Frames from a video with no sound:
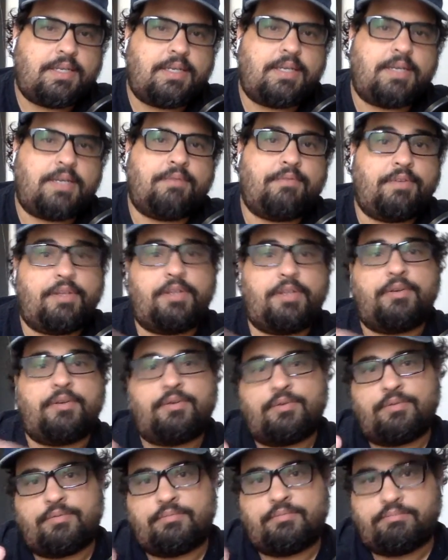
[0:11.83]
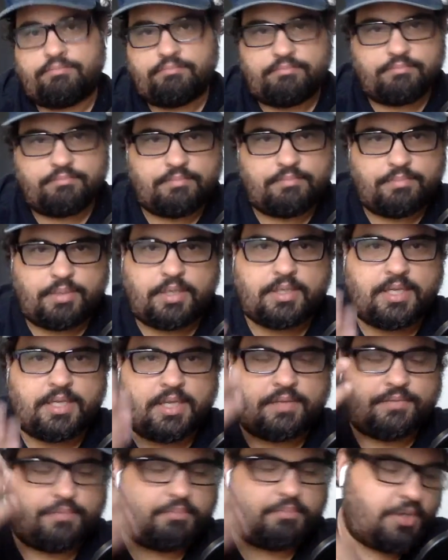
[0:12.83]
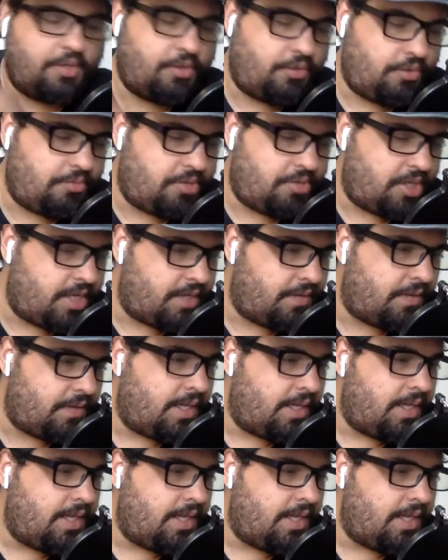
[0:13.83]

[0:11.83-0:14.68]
and video podcast for my YouTube channel.